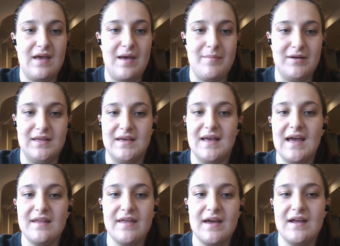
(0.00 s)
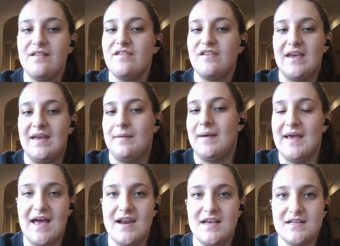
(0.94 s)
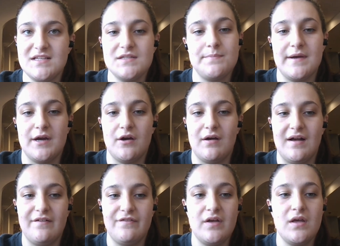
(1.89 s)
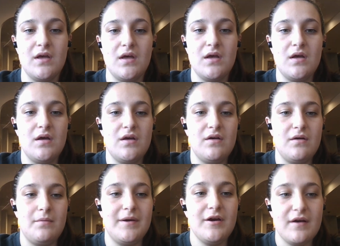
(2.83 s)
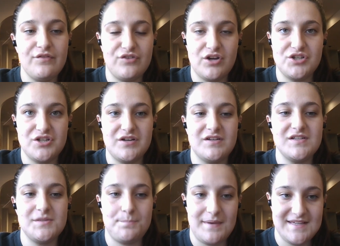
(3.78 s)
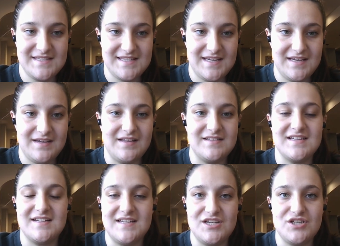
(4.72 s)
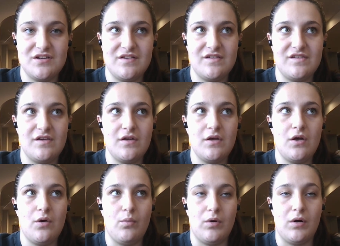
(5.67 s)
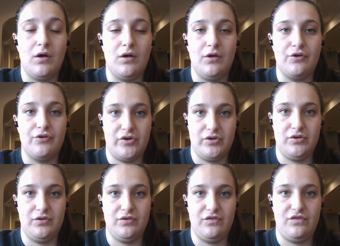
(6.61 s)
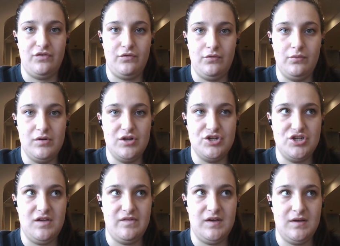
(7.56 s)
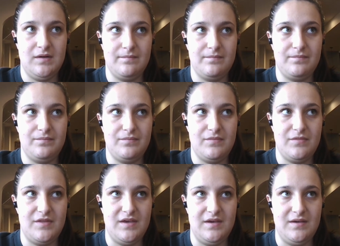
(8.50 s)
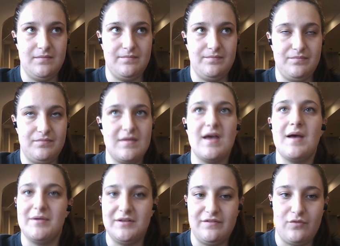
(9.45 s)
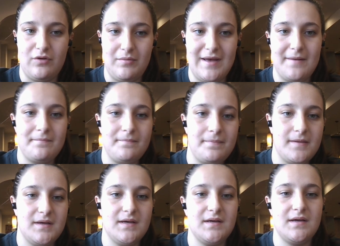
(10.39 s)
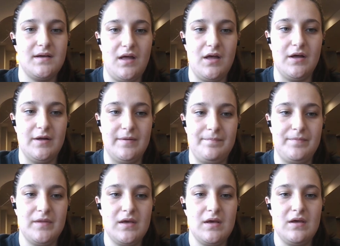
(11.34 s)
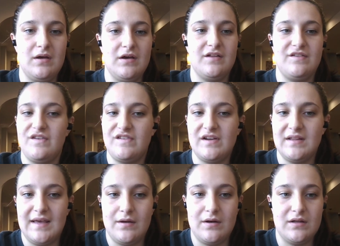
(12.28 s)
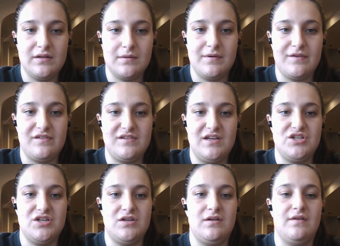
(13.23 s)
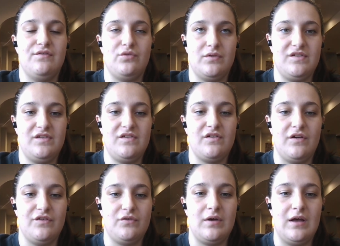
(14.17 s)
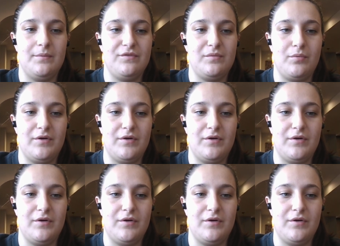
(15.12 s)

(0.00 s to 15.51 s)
MLA guidelines and patterns in the graph. Paragraph structure, spacing, and citations were all critical to distributing the MLA feedback. Consistent layout and clear presentation of sources also helps